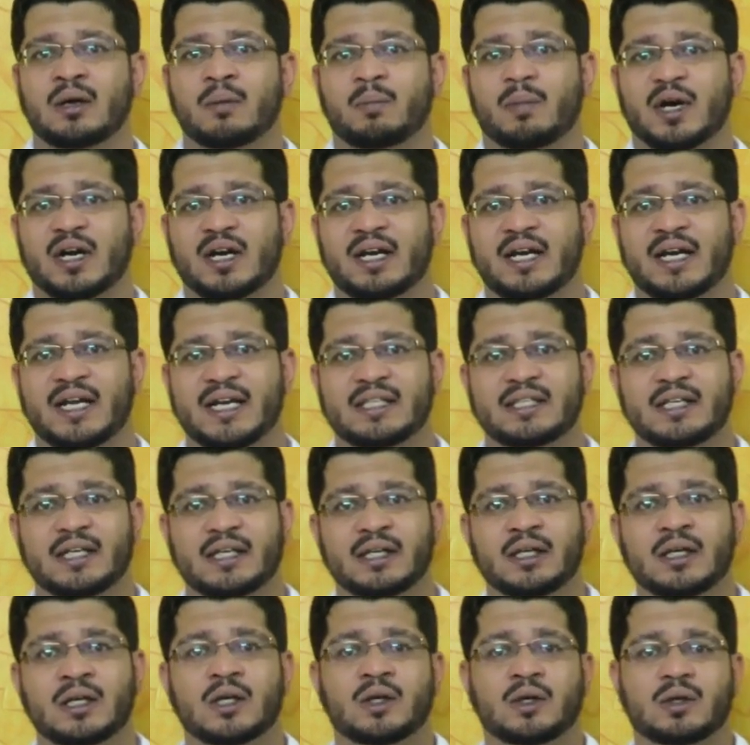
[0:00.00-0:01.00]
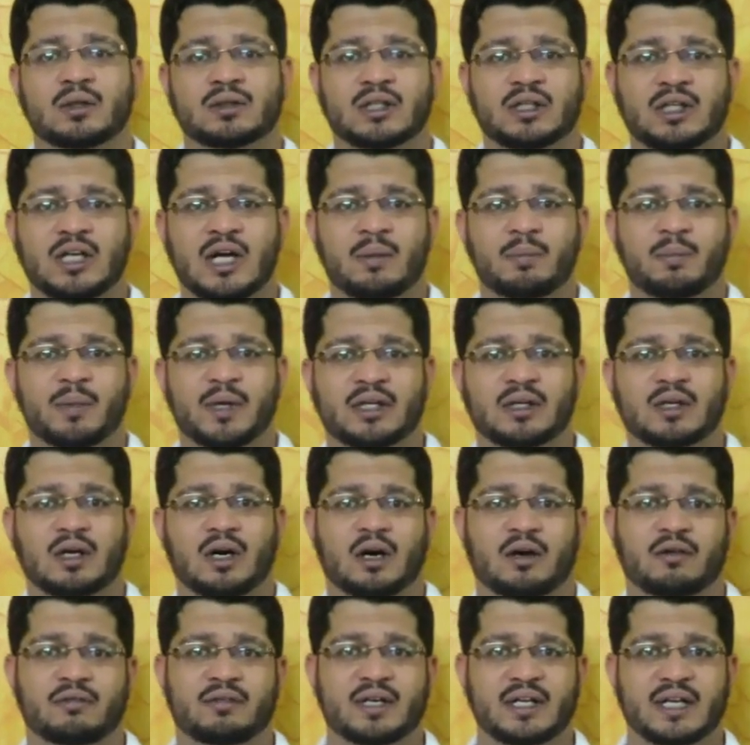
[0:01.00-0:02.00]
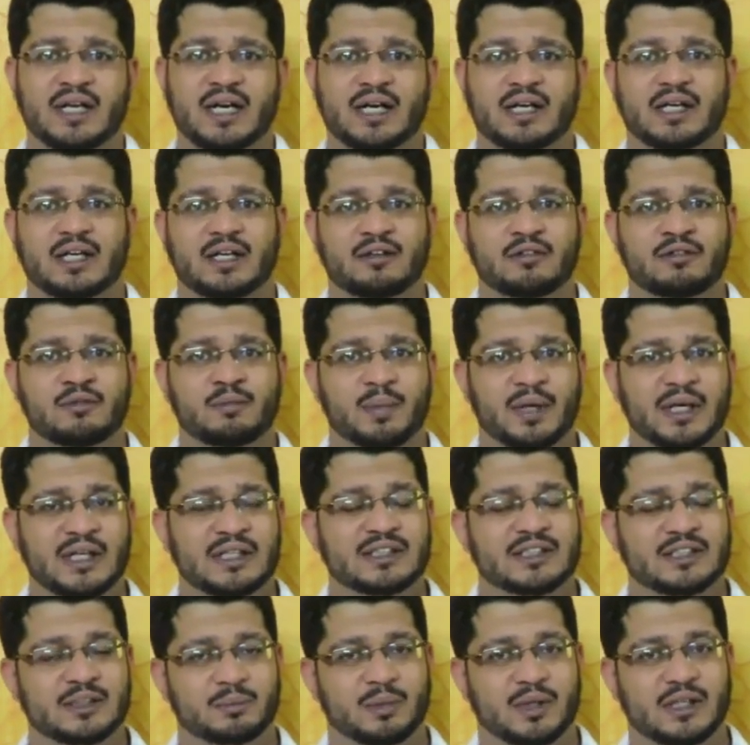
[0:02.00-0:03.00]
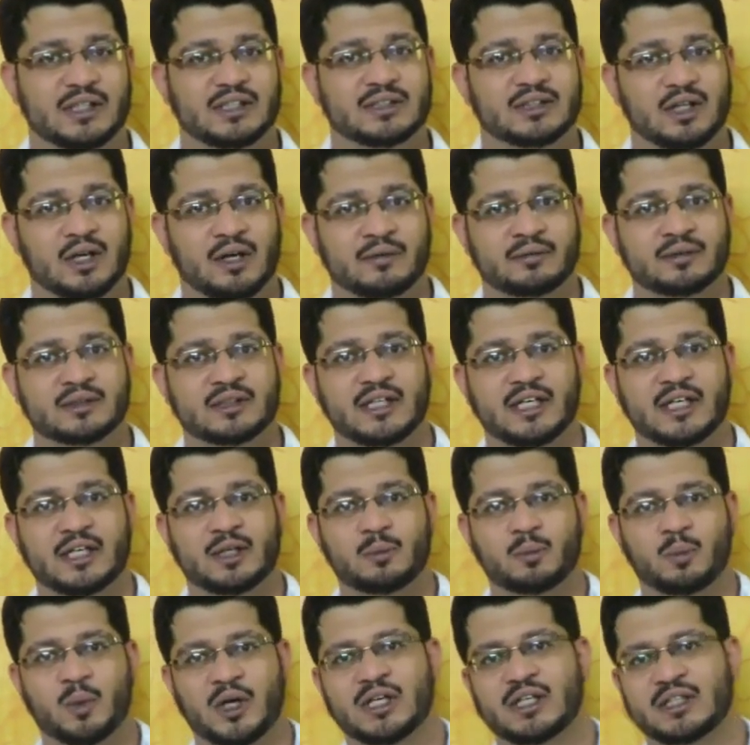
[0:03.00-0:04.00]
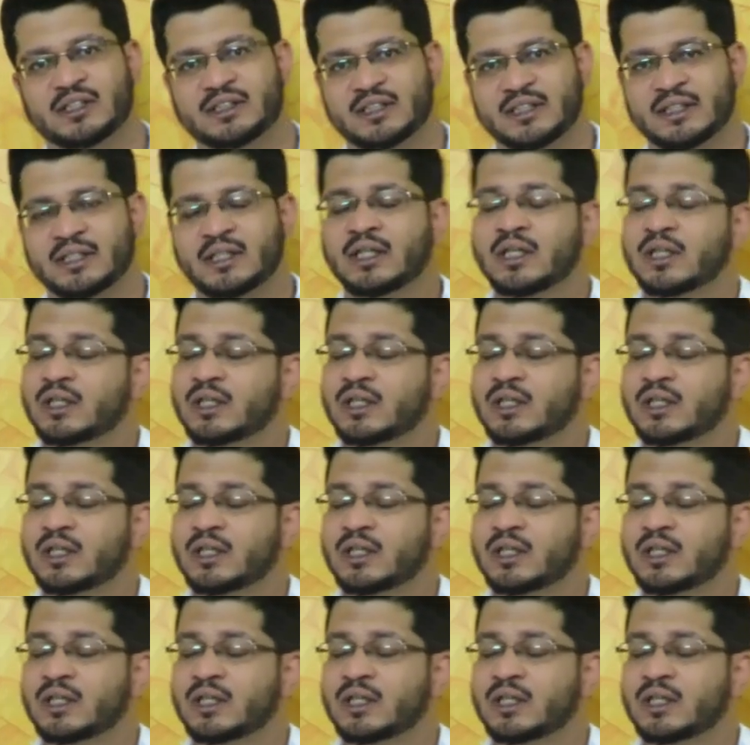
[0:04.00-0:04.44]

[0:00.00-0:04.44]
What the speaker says: pertaining to the topic of directive principles of state policy.